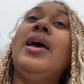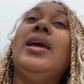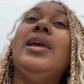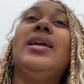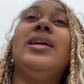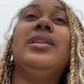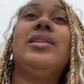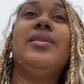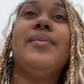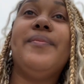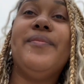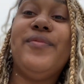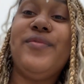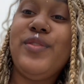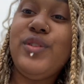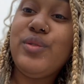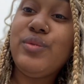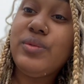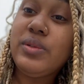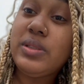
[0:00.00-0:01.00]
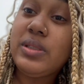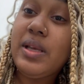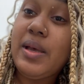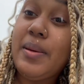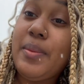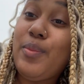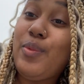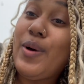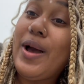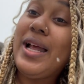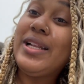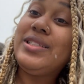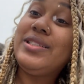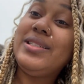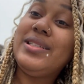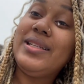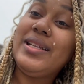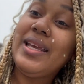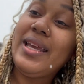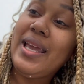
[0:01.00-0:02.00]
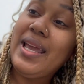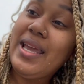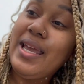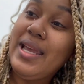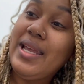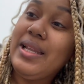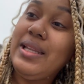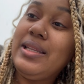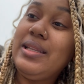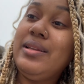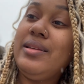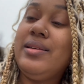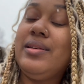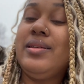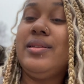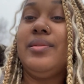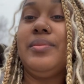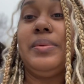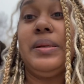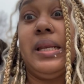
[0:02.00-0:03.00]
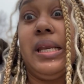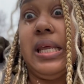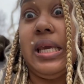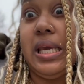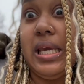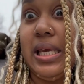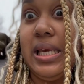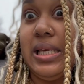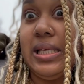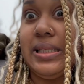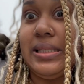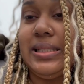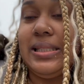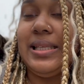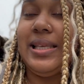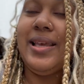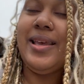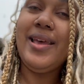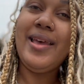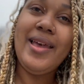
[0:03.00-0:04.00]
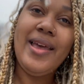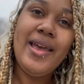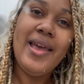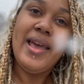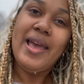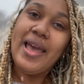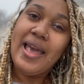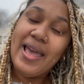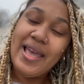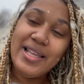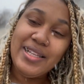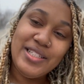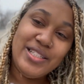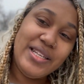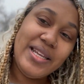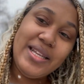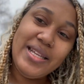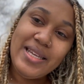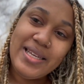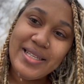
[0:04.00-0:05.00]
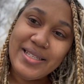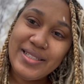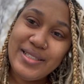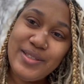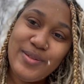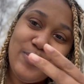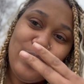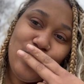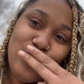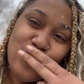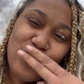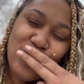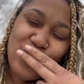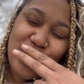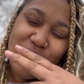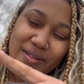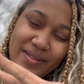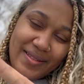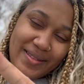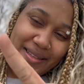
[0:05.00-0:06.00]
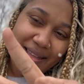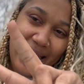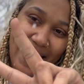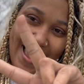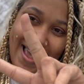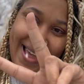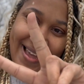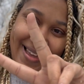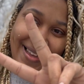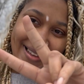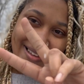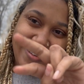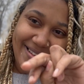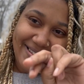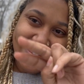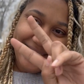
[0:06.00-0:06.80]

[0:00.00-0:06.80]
Get them views up. Watch to the end, please. And Jenny is out.